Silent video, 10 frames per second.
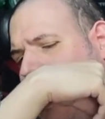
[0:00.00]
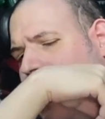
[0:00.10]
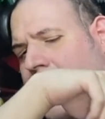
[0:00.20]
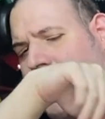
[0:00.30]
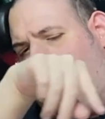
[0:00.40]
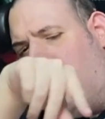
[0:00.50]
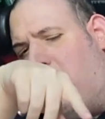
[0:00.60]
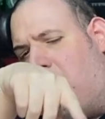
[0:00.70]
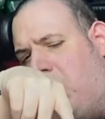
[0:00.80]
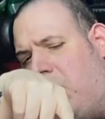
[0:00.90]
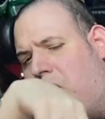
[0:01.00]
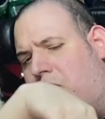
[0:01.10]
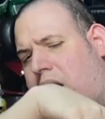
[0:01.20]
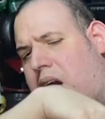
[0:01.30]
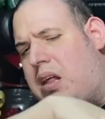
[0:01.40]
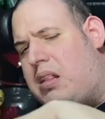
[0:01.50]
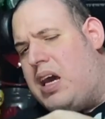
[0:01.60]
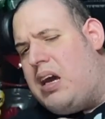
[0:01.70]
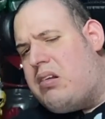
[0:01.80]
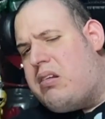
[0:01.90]
and the morpher not being
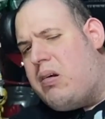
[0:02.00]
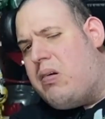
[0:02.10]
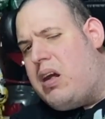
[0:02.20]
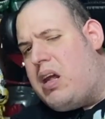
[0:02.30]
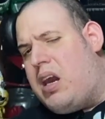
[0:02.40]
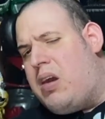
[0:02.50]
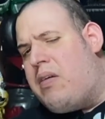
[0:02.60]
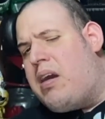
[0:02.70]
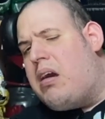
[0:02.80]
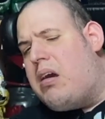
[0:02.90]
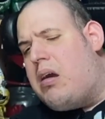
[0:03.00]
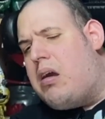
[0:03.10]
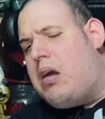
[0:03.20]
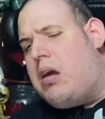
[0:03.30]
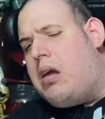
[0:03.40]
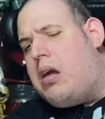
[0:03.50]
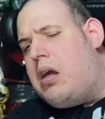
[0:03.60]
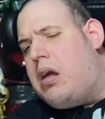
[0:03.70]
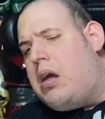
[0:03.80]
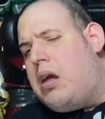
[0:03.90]
attached, I'm gonna give it
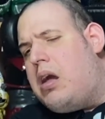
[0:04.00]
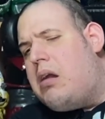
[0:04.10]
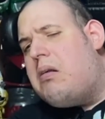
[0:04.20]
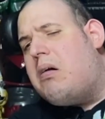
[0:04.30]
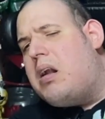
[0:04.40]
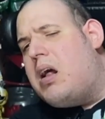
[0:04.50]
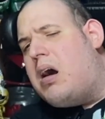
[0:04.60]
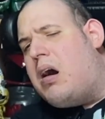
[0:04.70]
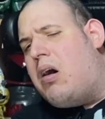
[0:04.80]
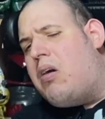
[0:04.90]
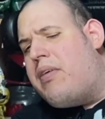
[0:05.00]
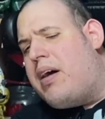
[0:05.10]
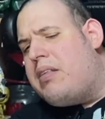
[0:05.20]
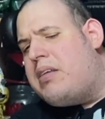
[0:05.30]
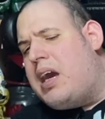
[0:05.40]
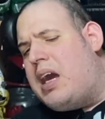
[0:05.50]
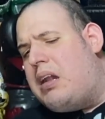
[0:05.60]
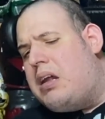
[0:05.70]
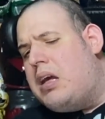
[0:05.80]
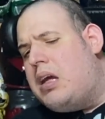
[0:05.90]
9.5 out of 10.